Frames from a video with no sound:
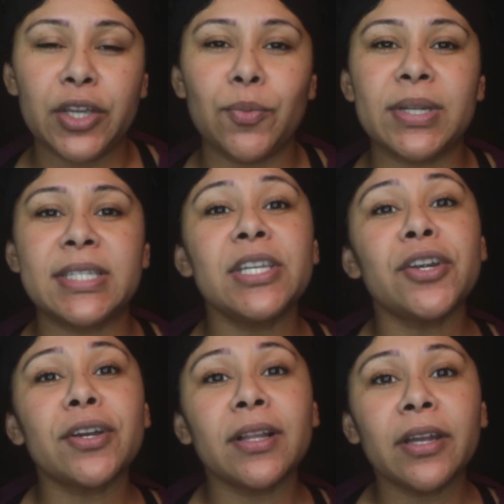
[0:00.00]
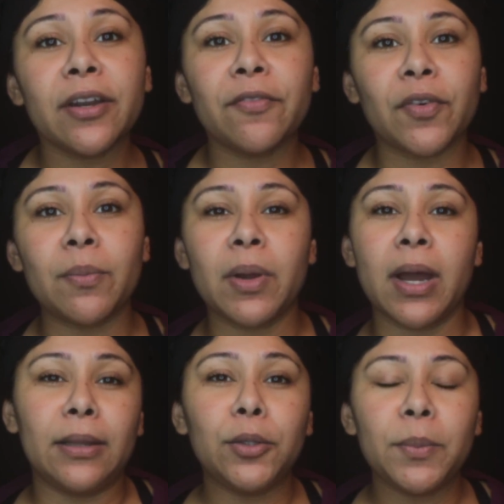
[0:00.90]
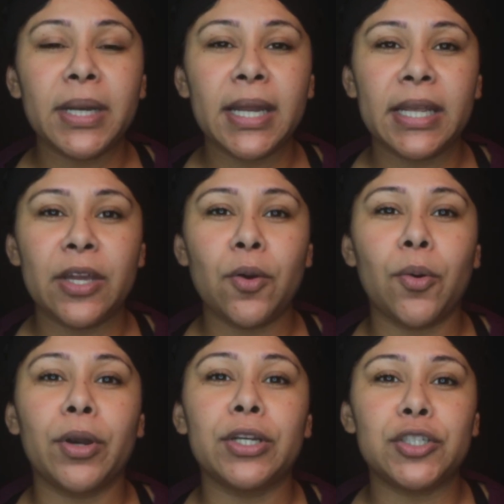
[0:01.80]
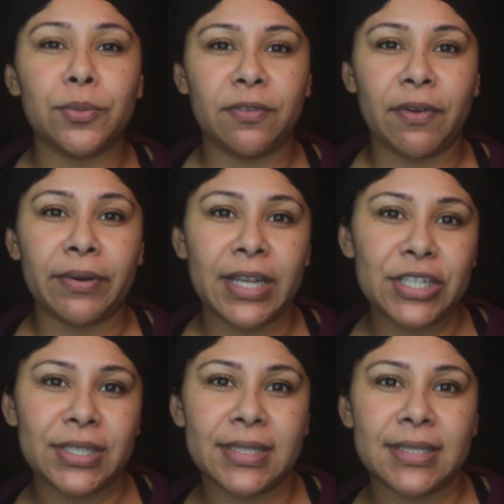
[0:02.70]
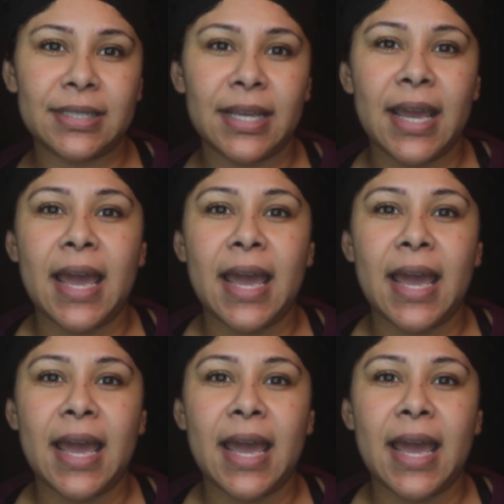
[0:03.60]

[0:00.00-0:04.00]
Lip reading: you want to steer clear from illuminating or dewy foundations.